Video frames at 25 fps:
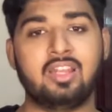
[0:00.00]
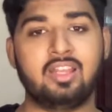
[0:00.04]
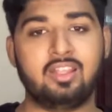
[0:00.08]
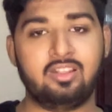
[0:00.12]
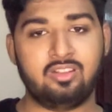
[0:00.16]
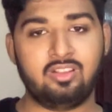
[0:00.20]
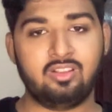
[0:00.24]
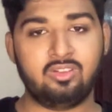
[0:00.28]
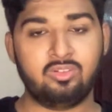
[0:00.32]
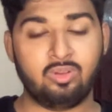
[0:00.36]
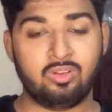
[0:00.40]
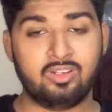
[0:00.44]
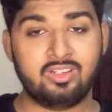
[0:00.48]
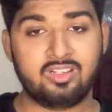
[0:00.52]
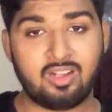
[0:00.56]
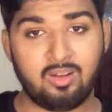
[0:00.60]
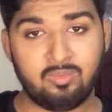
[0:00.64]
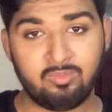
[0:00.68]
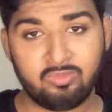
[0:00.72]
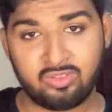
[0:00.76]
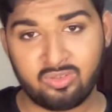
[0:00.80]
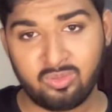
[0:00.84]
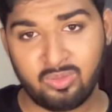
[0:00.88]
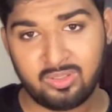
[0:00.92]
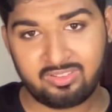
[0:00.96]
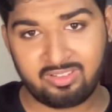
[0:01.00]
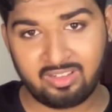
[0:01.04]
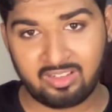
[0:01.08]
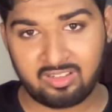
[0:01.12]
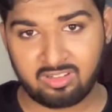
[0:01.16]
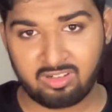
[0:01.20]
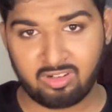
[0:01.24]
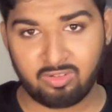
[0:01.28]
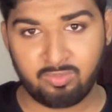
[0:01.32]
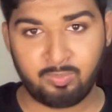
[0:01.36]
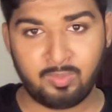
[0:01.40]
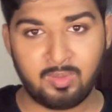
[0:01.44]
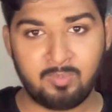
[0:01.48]
i think so it comes to a
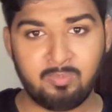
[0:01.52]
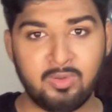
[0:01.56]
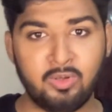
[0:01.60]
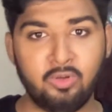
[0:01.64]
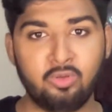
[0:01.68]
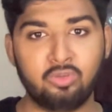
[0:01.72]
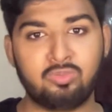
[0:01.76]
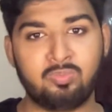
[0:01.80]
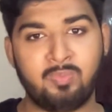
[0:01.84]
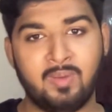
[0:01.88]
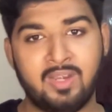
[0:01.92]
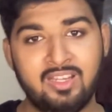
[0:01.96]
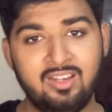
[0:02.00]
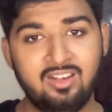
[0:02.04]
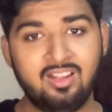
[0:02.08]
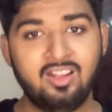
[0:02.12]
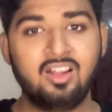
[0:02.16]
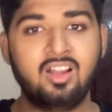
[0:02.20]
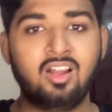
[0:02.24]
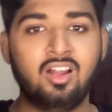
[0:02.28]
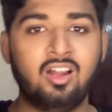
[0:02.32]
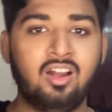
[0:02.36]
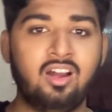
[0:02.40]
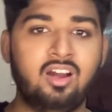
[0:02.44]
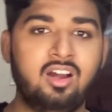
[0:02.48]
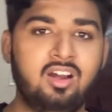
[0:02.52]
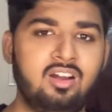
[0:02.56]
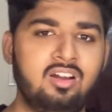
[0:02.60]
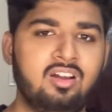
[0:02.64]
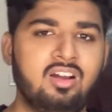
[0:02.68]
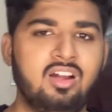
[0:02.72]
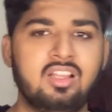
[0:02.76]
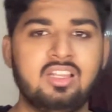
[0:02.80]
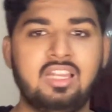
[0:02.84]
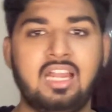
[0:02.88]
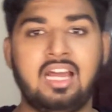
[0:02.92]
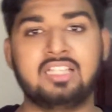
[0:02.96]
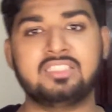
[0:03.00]
set of people who spend a,
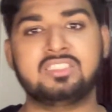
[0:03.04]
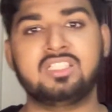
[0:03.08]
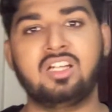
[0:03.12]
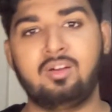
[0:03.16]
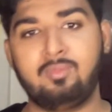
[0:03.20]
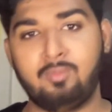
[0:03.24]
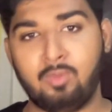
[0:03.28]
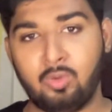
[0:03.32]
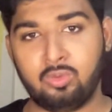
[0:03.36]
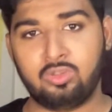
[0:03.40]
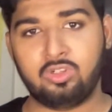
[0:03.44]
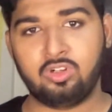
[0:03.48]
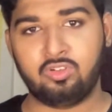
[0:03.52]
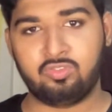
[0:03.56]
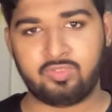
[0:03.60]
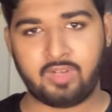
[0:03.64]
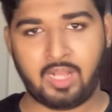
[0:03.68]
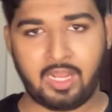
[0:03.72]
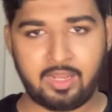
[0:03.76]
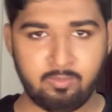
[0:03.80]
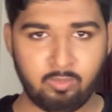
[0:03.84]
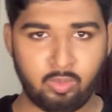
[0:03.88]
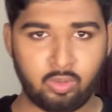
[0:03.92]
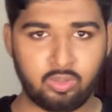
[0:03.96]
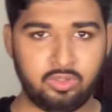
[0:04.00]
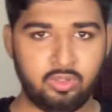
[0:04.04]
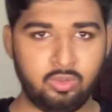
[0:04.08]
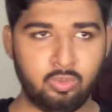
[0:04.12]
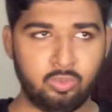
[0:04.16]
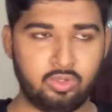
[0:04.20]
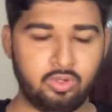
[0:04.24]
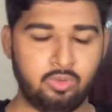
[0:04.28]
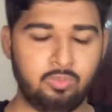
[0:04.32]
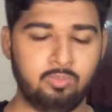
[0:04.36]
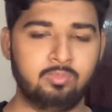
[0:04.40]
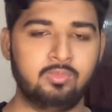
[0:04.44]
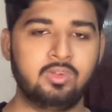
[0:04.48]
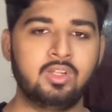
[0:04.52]
a larger amount of time on
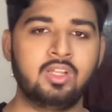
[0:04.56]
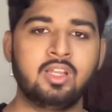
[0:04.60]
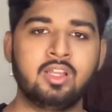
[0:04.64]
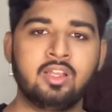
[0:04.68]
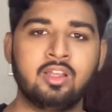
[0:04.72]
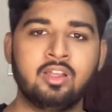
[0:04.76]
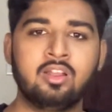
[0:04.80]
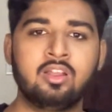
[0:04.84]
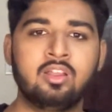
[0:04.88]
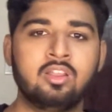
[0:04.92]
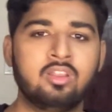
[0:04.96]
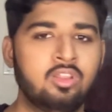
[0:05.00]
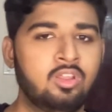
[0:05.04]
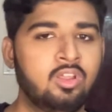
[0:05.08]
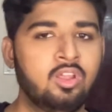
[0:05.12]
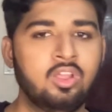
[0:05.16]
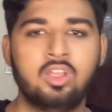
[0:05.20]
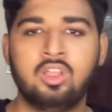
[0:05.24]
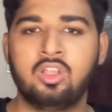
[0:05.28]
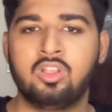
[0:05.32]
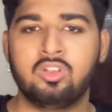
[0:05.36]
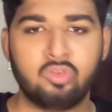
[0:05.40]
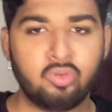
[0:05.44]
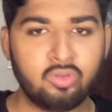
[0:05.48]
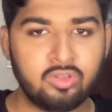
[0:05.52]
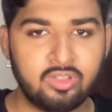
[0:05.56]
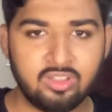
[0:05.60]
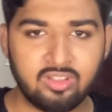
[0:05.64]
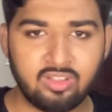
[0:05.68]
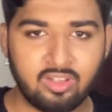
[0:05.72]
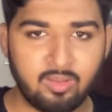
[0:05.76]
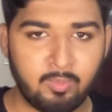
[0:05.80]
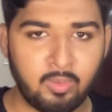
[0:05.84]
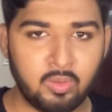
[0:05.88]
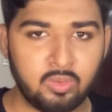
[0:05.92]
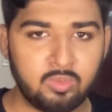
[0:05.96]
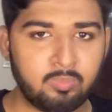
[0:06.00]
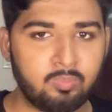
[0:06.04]
youtube so this is
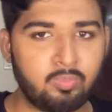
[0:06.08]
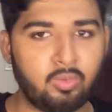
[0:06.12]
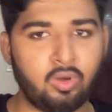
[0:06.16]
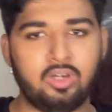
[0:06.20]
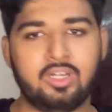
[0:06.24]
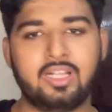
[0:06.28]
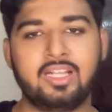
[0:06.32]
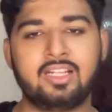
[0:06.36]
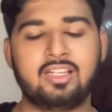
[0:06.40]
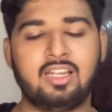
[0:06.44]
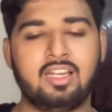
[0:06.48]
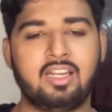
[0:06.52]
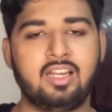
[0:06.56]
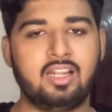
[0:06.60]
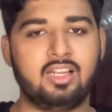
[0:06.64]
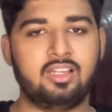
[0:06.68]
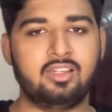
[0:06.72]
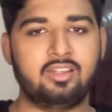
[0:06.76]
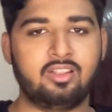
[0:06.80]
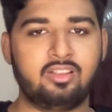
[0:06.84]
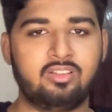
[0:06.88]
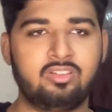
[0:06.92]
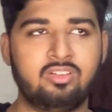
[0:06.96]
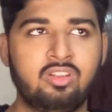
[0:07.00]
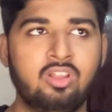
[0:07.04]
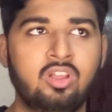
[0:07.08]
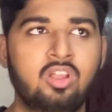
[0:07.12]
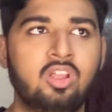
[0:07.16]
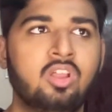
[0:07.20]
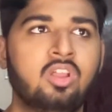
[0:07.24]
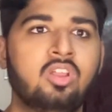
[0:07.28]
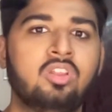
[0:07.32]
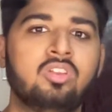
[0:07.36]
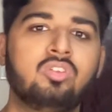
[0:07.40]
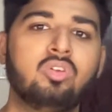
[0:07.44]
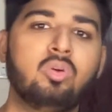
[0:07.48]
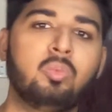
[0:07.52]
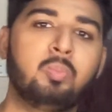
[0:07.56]
about product analytics
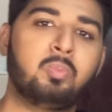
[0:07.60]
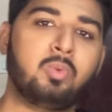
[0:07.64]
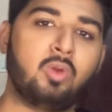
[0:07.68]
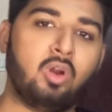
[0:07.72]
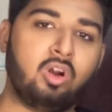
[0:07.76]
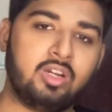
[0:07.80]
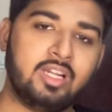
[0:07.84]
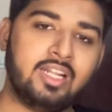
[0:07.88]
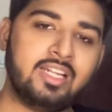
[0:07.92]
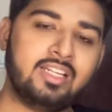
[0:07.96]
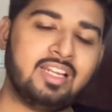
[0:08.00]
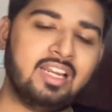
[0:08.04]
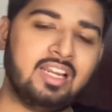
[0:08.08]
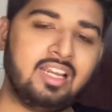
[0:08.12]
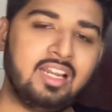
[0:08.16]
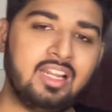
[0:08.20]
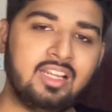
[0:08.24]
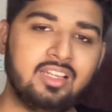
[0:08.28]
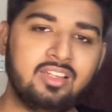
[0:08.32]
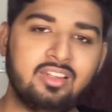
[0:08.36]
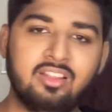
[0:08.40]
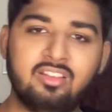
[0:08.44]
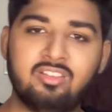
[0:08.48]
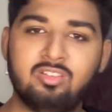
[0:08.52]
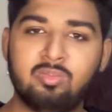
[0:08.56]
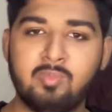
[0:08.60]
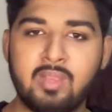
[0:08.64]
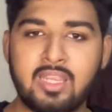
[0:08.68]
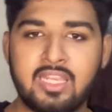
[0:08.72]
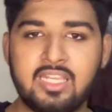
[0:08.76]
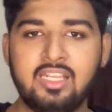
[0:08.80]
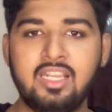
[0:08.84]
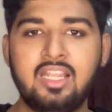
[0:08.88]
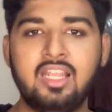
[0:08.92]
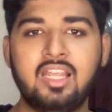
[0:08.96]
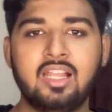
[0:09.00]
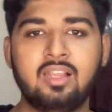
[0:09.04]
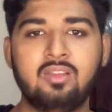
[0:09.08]
so product analytics
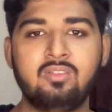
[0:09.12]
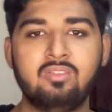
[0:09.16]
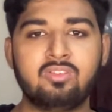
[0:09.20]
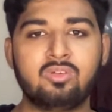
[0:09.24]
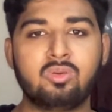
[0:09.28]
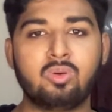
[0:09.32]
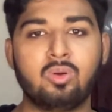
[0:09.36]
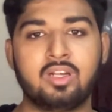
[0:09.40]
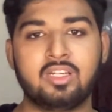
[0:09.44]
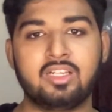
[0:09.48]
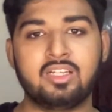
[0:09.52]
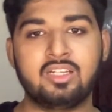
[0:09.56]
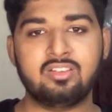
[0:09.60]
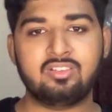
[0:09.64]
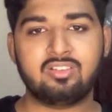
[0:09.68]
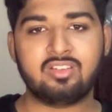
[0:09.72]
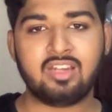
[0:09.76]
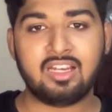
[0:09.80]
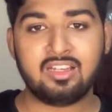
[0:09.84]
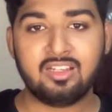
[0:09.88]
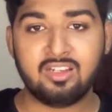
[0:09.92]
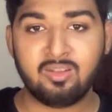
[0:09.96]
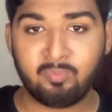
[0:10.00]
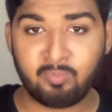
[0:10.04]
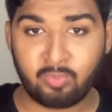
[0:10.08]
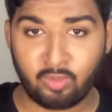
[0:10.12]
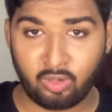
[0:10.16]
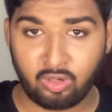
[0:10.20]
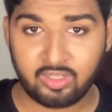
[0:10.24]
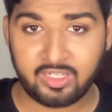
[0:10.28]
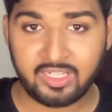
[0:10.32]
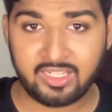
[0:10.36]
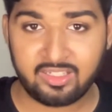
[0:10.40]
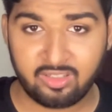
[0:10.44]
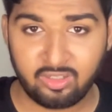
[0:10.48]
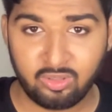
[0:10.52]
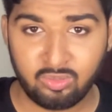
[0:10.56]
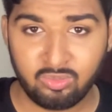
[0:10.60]
mainly helps to understand the
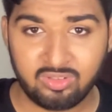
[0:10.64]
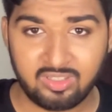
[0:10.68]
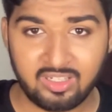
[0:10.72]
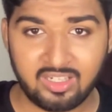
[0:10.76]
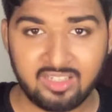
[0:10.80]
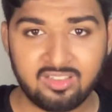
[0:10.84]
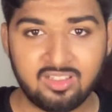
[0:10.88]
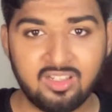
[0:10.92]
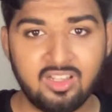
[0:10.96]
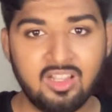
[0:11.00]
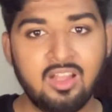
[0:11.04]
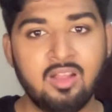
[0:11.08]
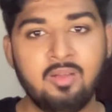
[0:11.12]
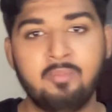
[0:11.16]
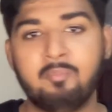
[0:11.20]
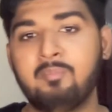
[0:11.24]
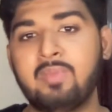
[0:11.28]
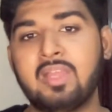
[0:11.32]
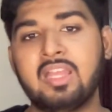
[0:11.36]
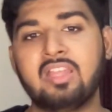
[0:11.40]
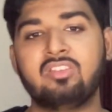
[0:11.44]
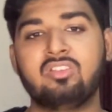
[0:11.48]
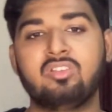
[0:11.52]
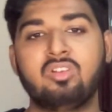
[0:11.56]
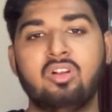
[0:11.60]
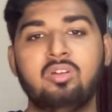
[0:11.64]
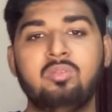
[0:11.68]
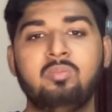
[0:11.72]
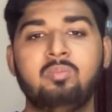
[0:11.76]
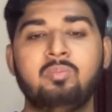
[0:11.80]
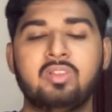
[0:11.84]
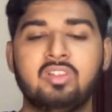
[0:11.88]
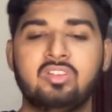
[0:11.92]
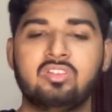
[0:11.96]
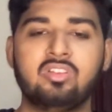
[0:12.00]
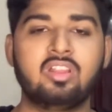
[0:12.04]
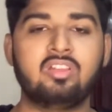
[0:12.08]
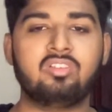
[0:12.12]
product usage based on
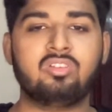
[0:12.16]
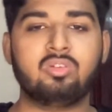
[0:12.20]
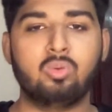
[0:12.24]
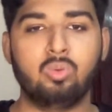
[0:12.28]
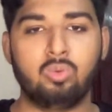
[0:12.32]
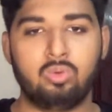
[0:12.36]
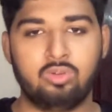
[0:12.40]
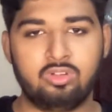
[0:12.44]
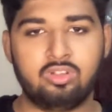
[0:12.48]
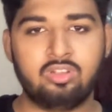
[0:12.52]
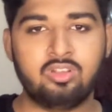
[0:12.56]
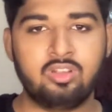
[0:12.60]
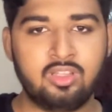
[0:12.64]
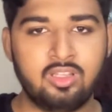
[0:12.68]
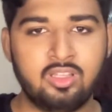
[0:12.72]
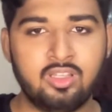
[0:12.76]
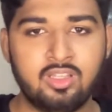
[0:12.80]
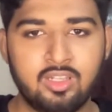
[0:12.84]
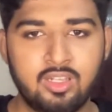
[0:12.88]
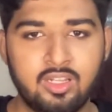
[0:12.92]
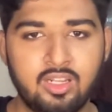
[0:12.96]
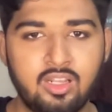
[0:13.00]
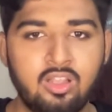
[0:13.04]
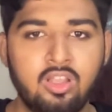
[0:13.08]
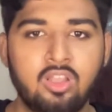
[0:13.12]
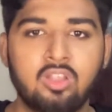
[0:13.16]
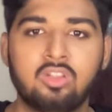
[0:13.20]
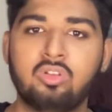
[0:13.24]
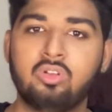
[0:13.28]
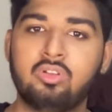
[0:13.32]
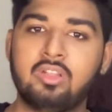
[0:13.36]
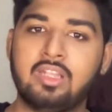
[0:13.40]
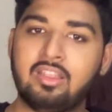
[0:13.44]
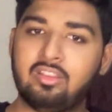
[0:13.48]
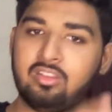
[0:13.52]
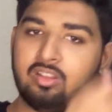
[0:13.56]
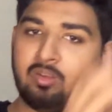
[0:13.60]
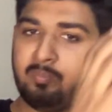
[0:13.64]
business goals so
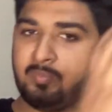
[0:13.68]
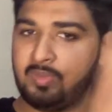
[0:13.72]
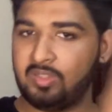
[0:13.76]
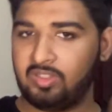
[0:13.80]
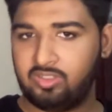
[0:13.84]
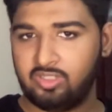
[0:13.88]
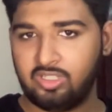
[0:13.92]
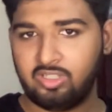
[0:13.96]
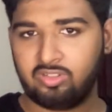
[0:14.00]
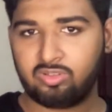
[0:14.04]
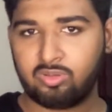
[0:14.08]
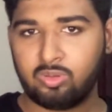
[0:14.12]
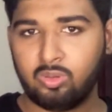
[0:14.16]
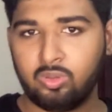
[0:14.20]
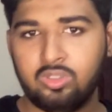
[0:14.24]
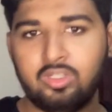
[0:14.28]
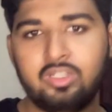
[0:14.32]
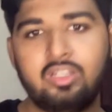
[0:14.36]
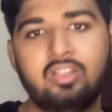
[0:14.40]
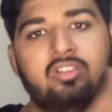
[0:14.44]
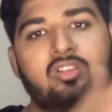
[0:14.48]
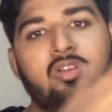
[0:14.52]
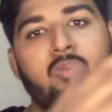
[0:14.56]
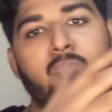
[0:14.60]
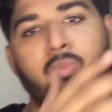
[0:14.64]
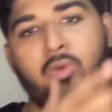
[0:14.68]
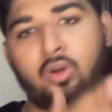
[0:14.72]
there's a business goal there's a